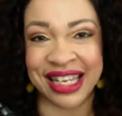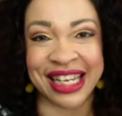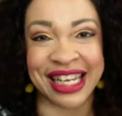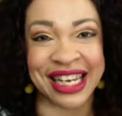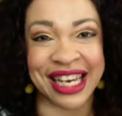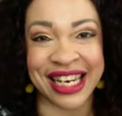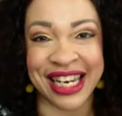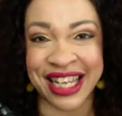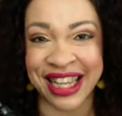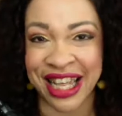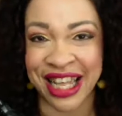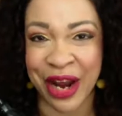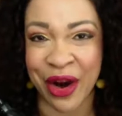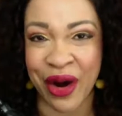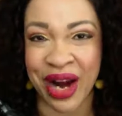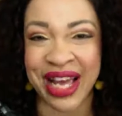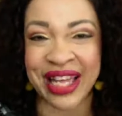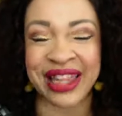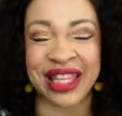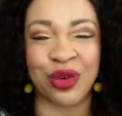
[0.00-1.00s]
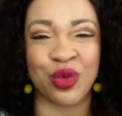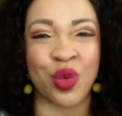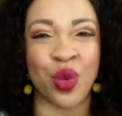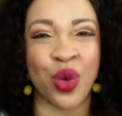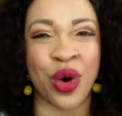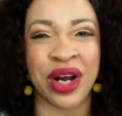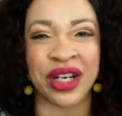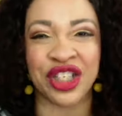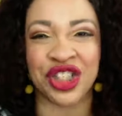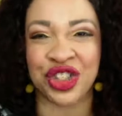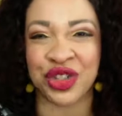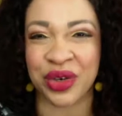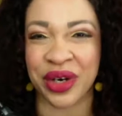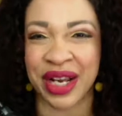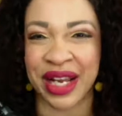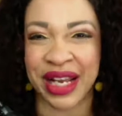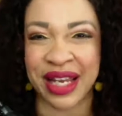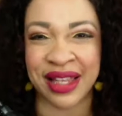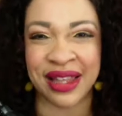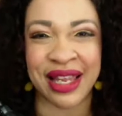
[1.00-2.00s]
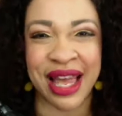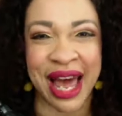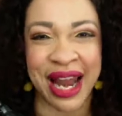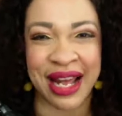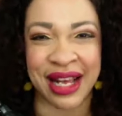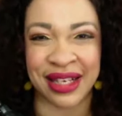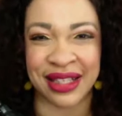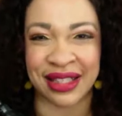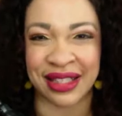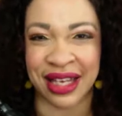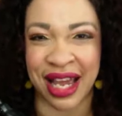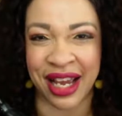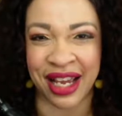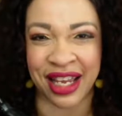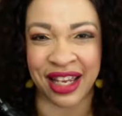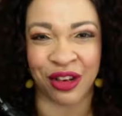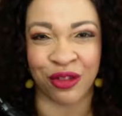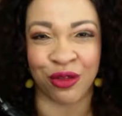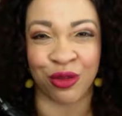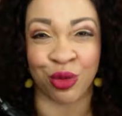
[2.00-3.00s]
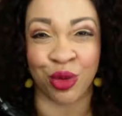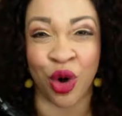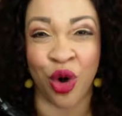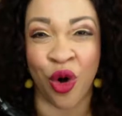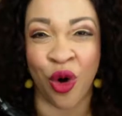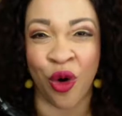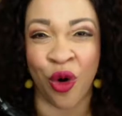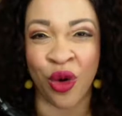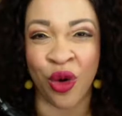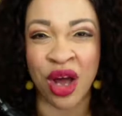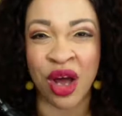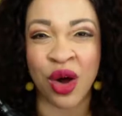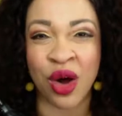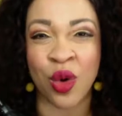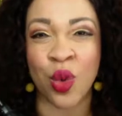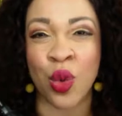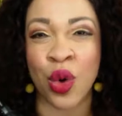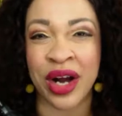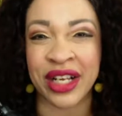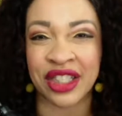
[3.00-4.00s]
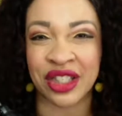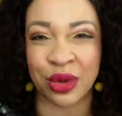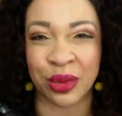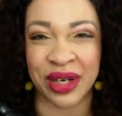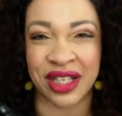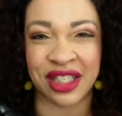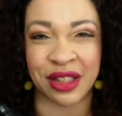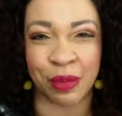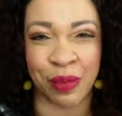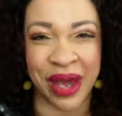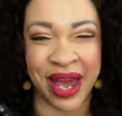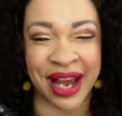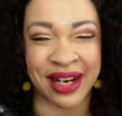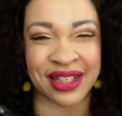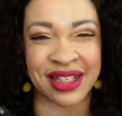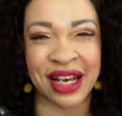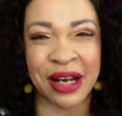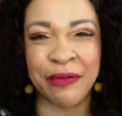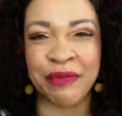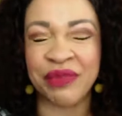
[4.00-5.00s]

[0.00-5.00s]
getting there, and then once you're in that executive role, what to expect.